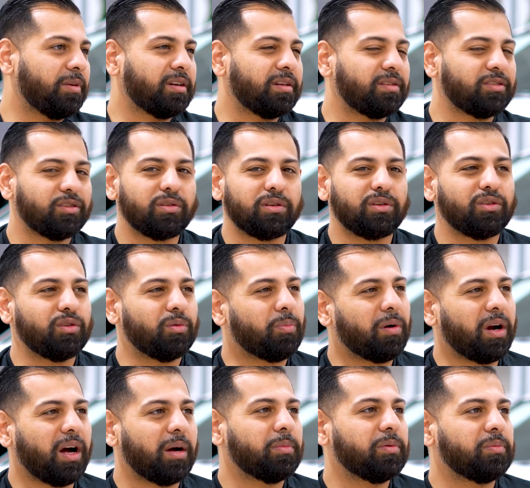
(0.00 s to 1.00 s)
Because you're
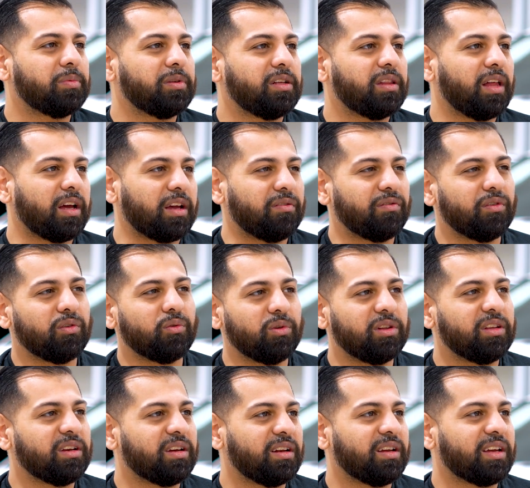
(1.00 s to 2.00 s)
probably like, if you're
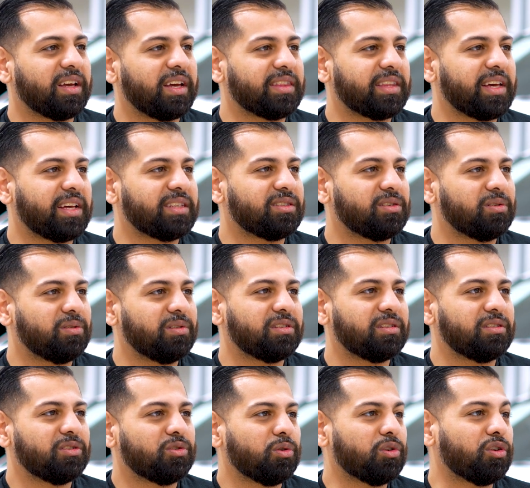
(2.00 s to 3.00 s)
really gonna get that
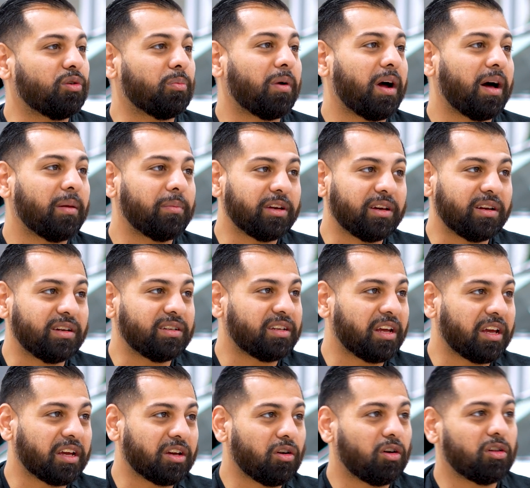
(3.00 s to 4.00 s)
serious into it, you're probably gonna
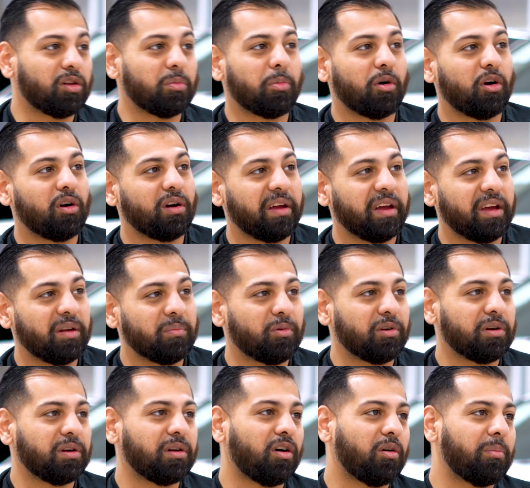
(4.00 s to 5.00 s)
take it all apart and
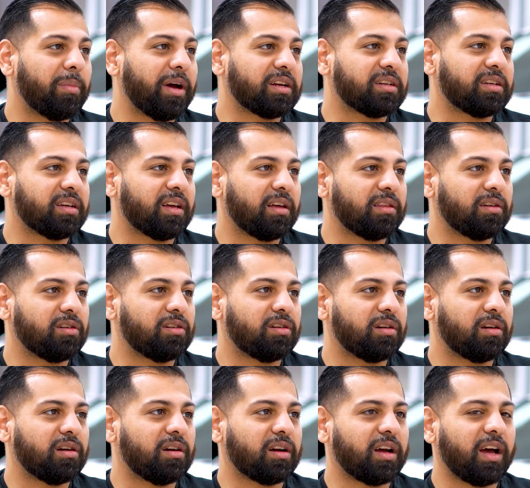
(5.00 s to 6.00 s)
put it all back
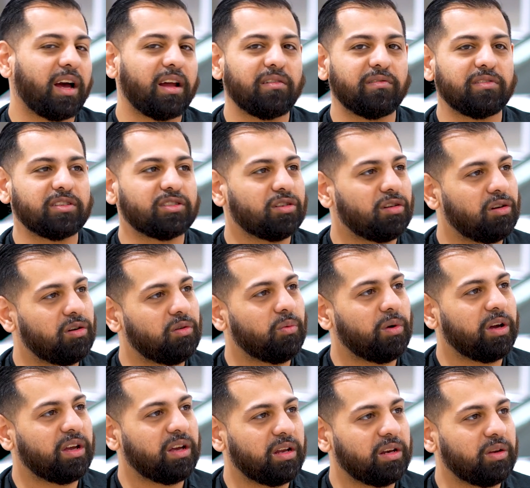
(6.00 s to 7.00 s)
together a kind of a
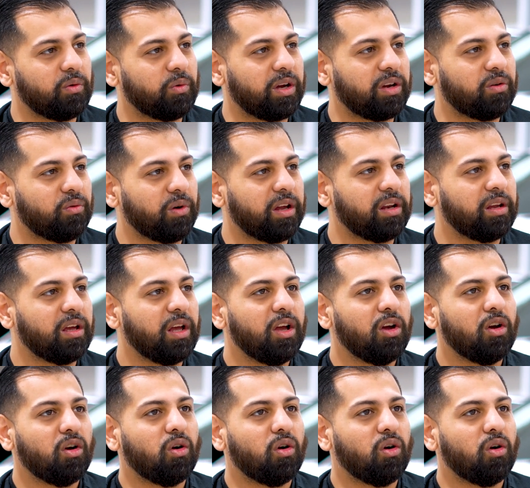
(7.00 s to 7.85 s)
certain way anyway, right?